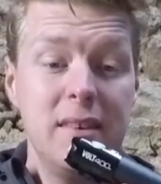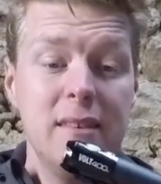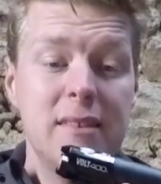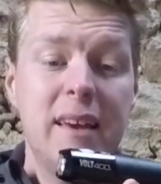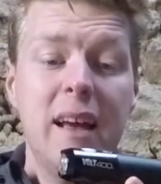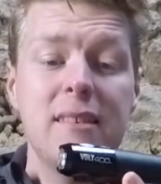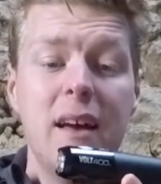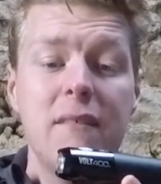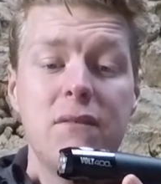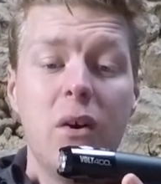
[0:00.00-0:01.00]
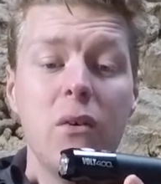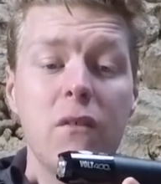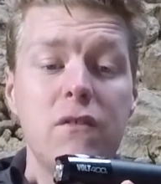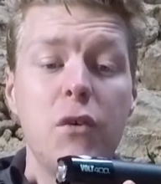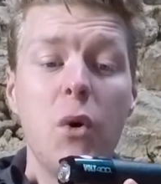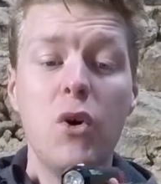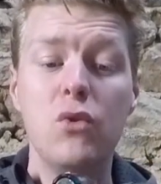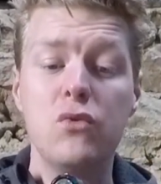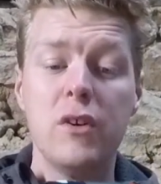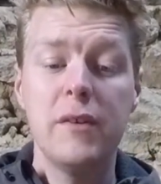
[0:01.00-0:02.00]
the Cat-Eye Volt
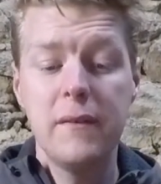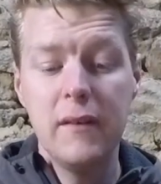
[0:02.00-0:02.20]
400.